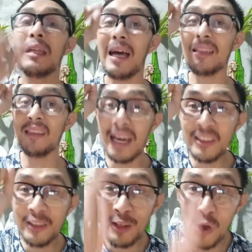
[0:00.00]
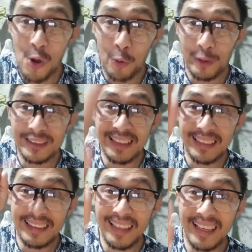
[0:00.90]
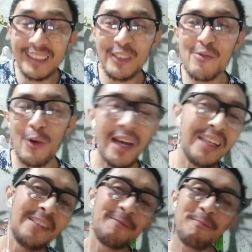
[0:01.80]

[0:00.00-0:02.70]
And that no is not negative. Why?